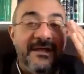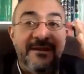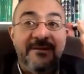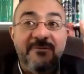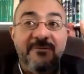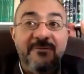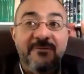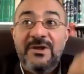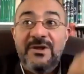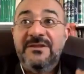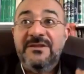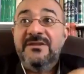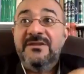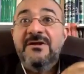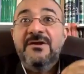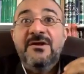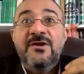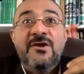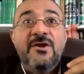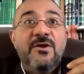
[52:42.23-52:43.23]

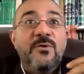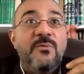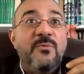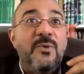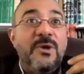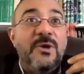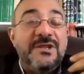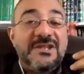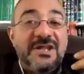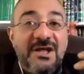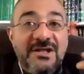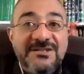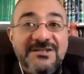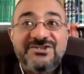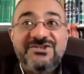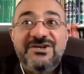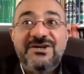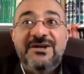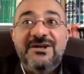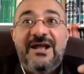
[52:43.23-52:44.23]
with
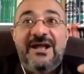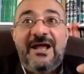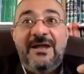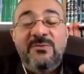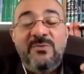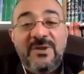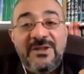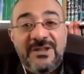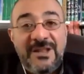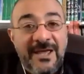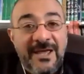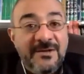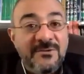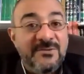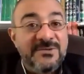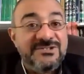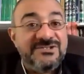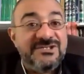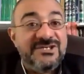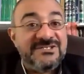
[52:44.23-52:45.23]
culture and with
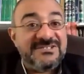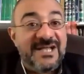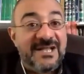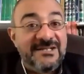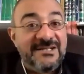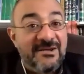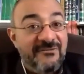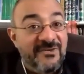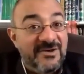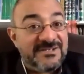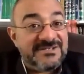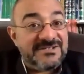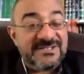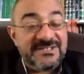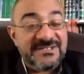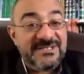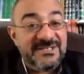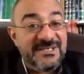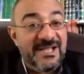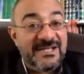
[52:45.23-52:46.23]
languages and
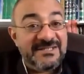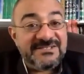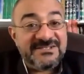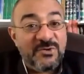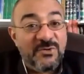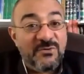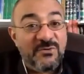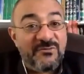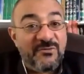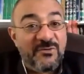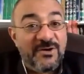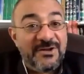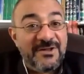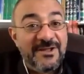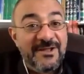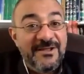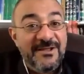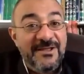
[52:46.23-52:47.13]
diversity and so forth.